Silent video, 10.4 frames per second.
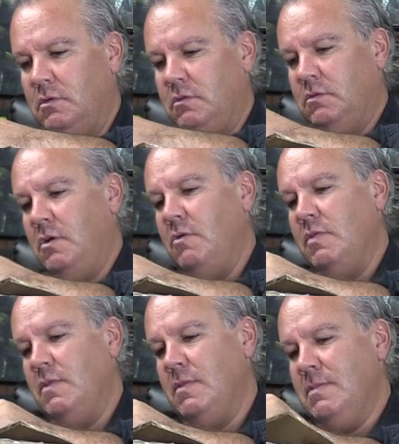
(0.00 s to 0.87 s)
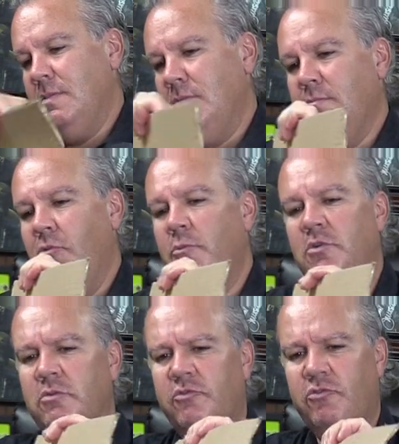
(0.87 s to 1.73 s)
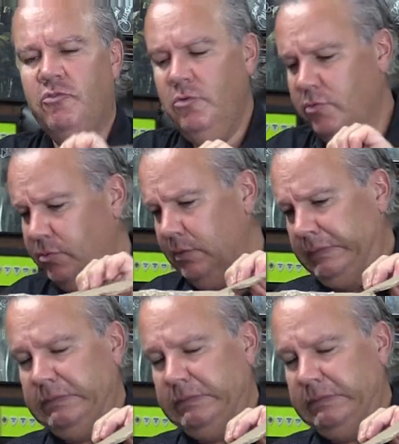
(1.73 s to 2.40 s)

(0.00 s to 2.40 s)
So, moment of truth.